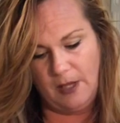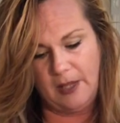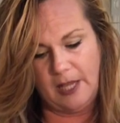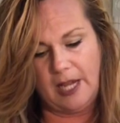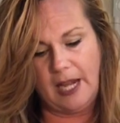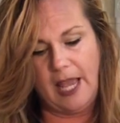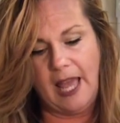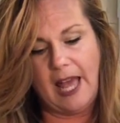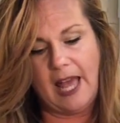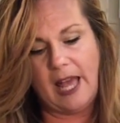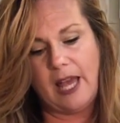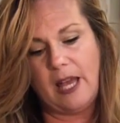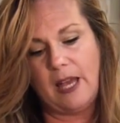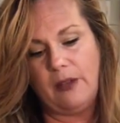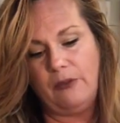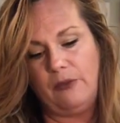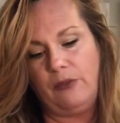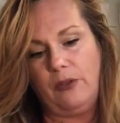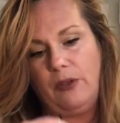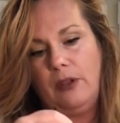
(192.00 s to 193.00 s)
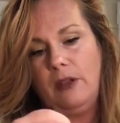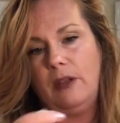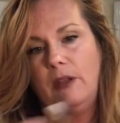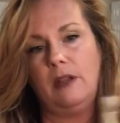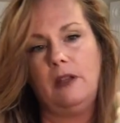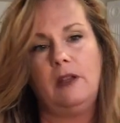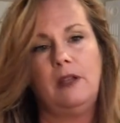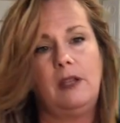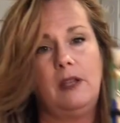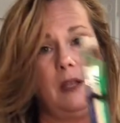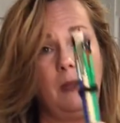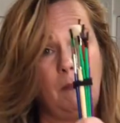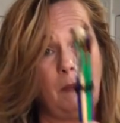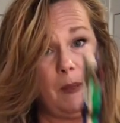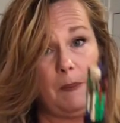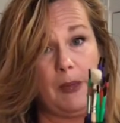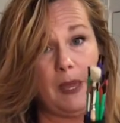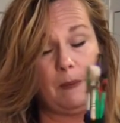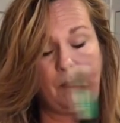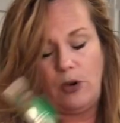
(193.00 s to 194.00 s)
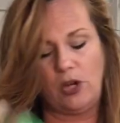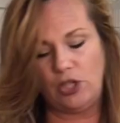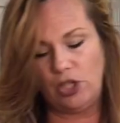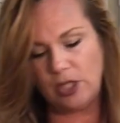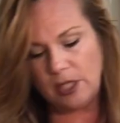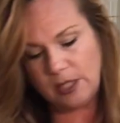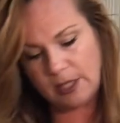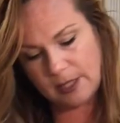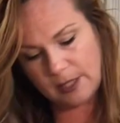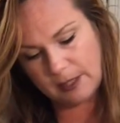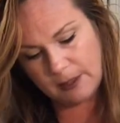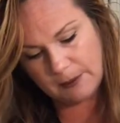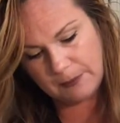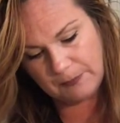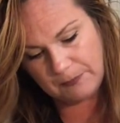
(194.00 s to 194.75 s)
Then I have my paintbrushes,